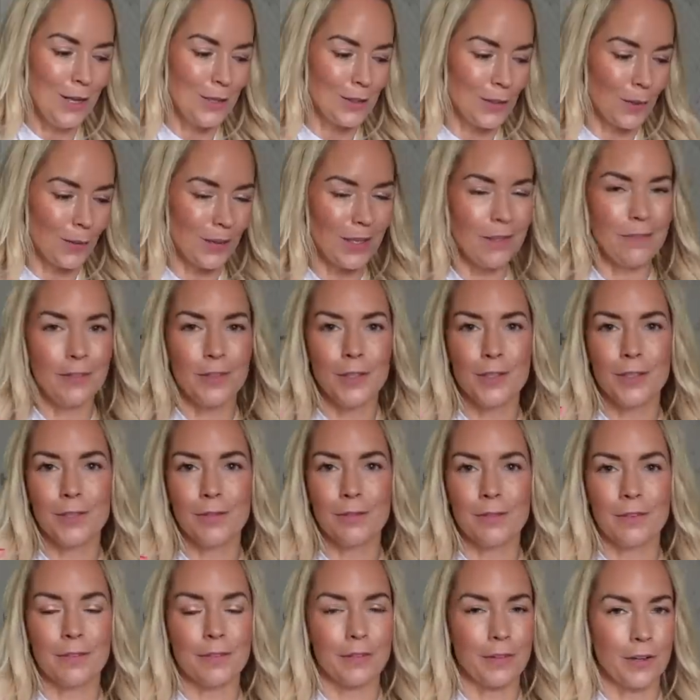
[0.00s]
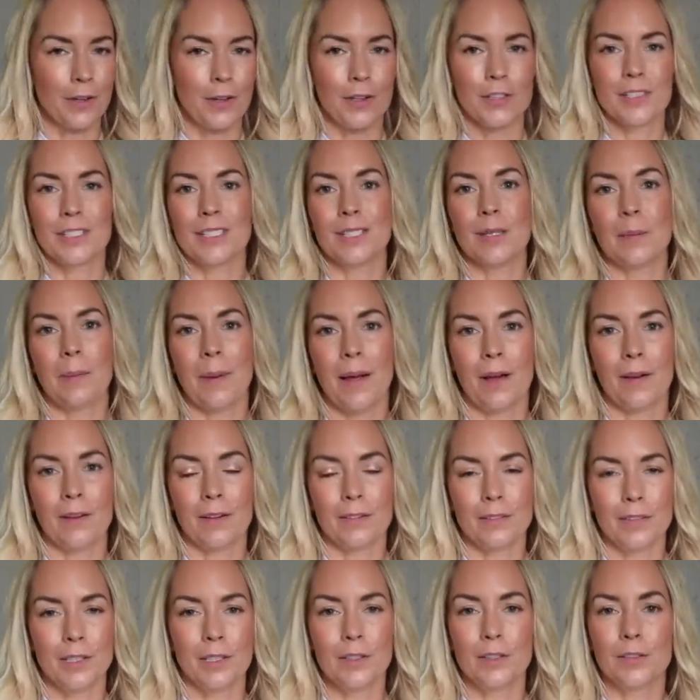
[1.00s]
So if you've forgotten about
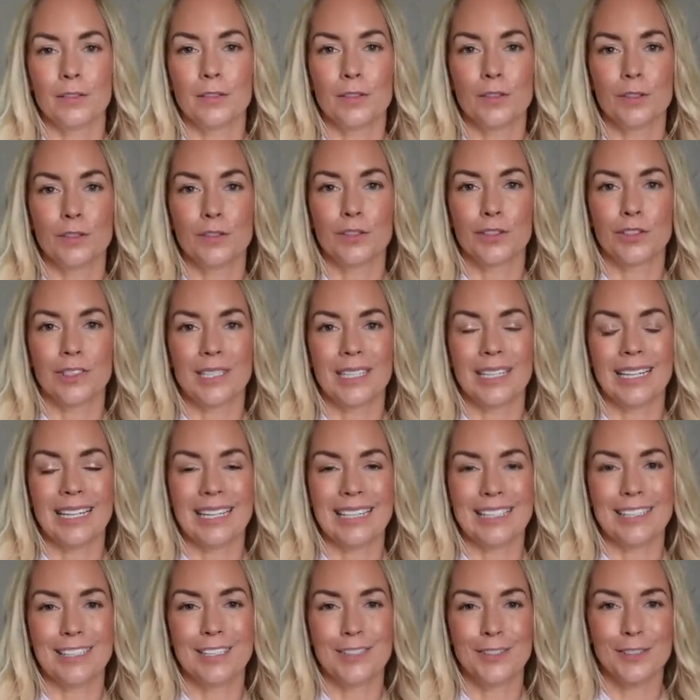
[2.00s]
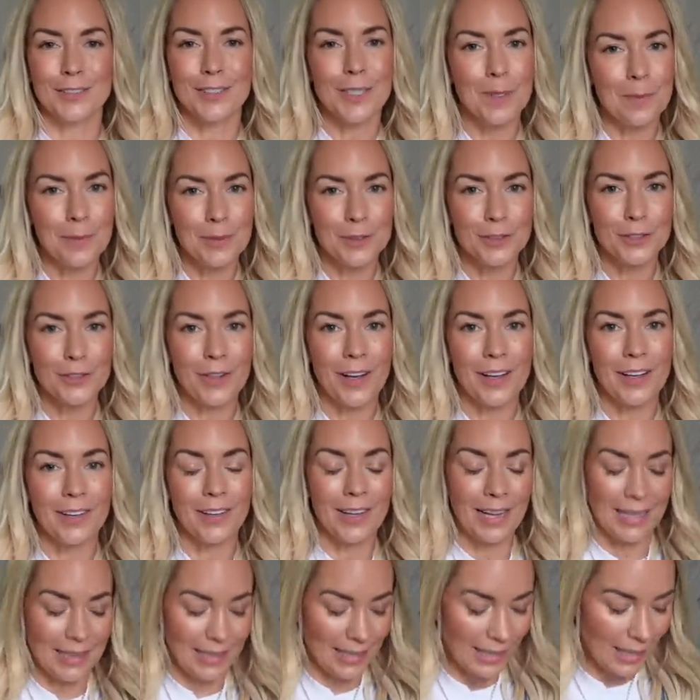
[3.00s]
a load of laundry in your tumble dryer
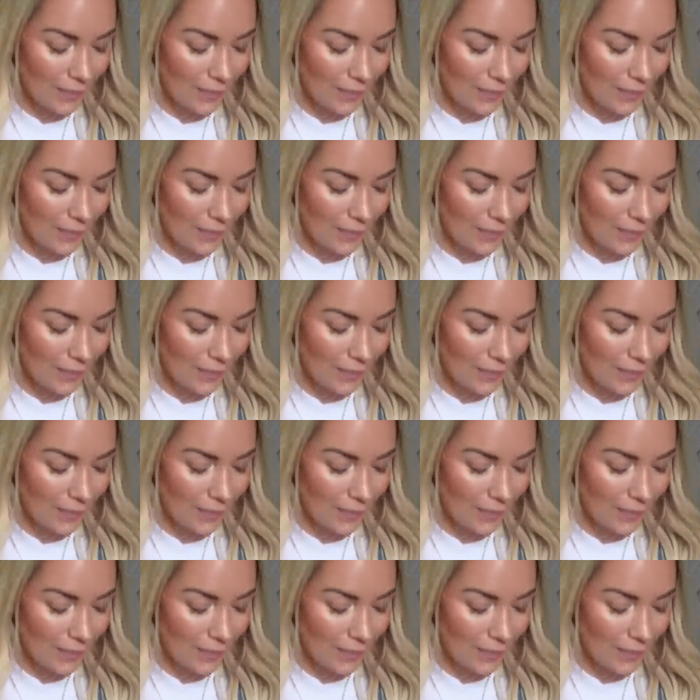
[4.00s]
and then